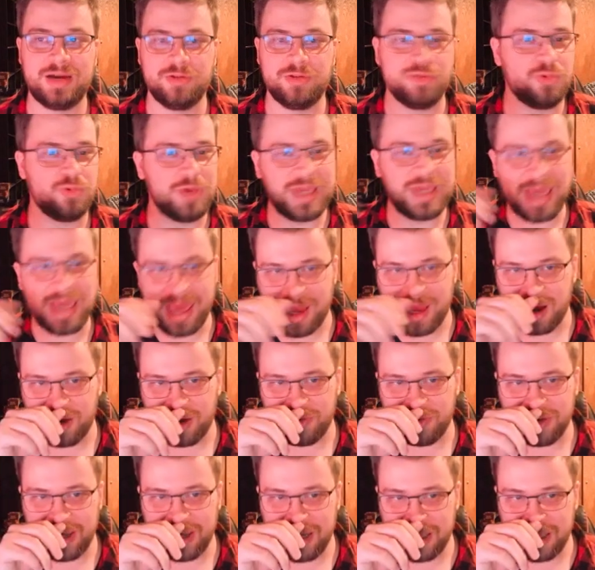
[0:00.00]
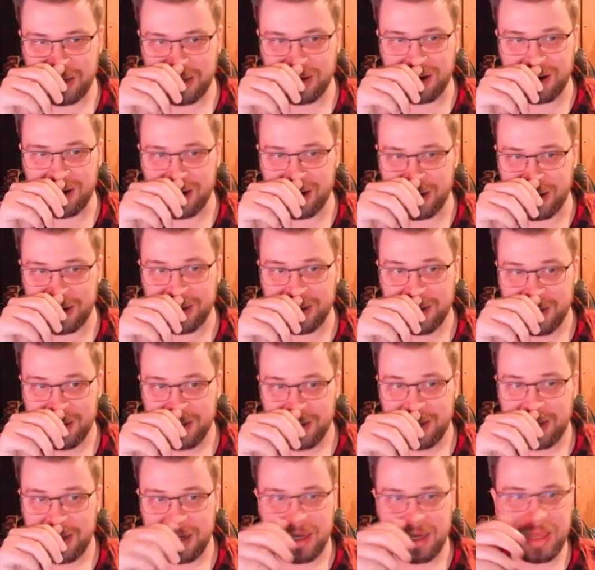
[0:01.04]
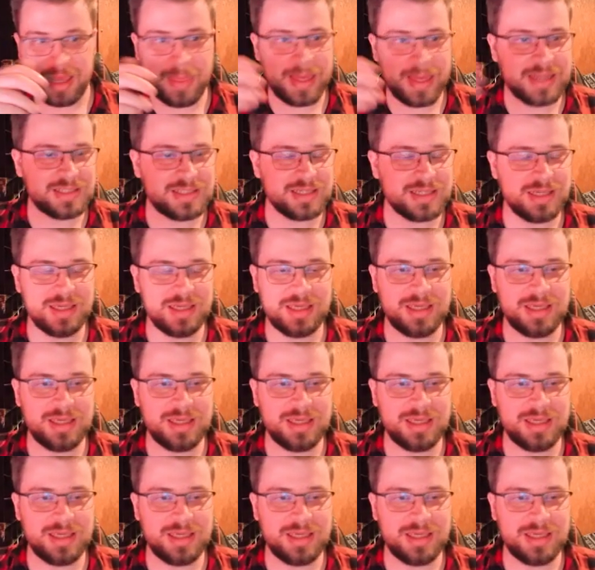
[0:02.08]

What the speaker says: 3k off any card, and that's